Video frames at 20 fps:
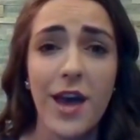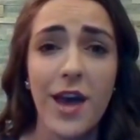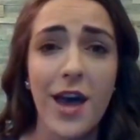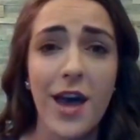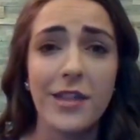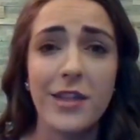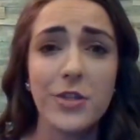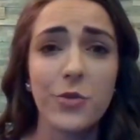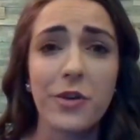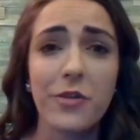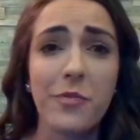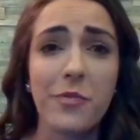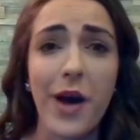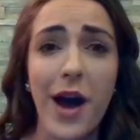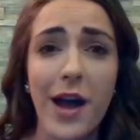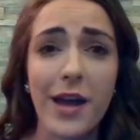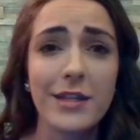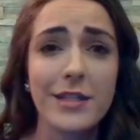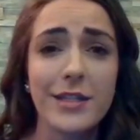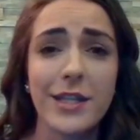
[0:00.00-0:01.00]
And this sort of
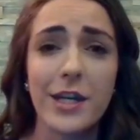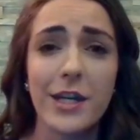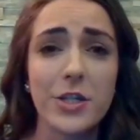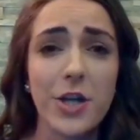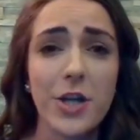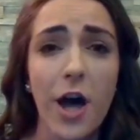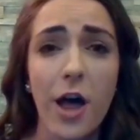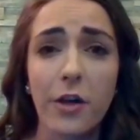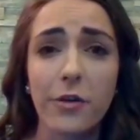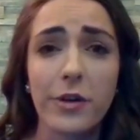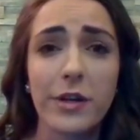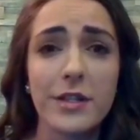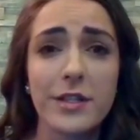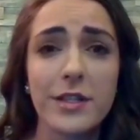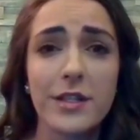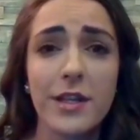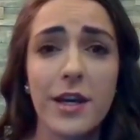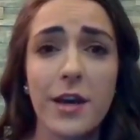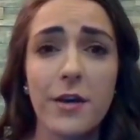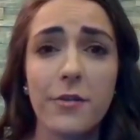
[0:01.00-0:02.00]
bias and
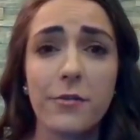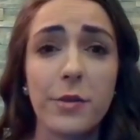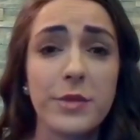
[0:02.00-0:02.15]
intolerance